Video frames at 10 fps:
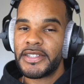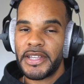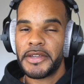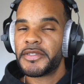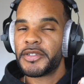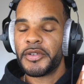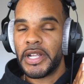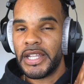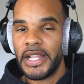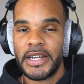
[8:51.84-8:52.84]
it saves you
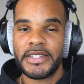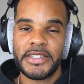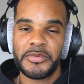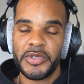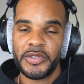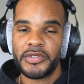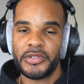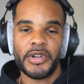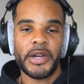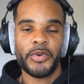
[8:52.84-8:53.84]
a lot of CPU.
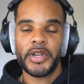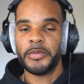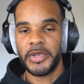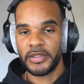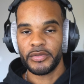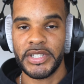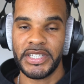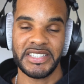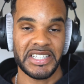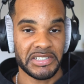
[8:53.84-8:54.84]
So I recommend doing
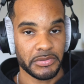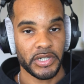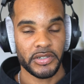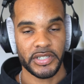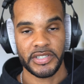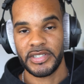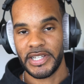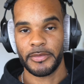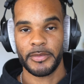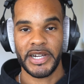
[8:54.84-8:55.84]
this as well. It's just
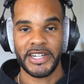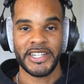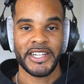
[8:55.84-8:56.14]
like my